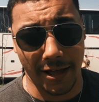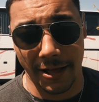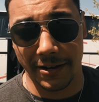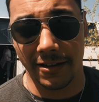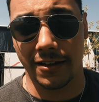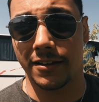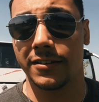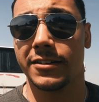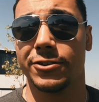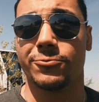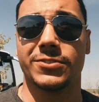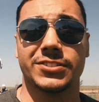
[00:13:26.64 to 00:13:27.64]
Ana,
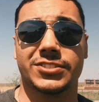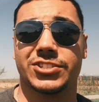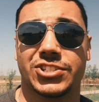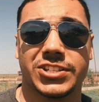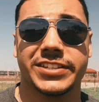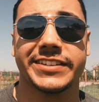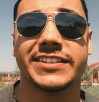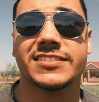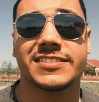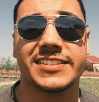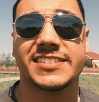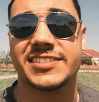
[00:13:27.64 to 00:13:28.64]
which she is
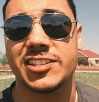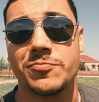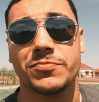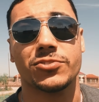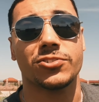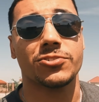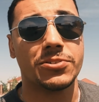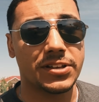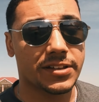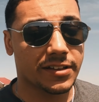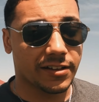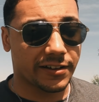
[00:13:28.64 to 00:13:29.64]
the symbol
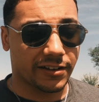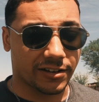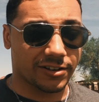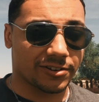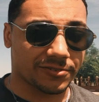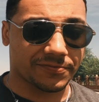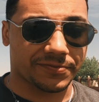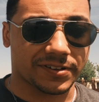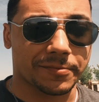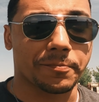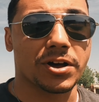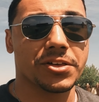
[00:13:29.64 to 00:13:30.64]
of
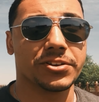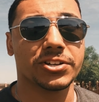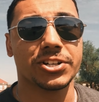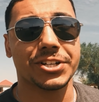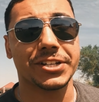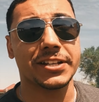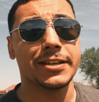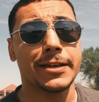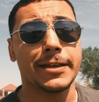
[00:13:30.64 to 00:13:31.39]
motherhood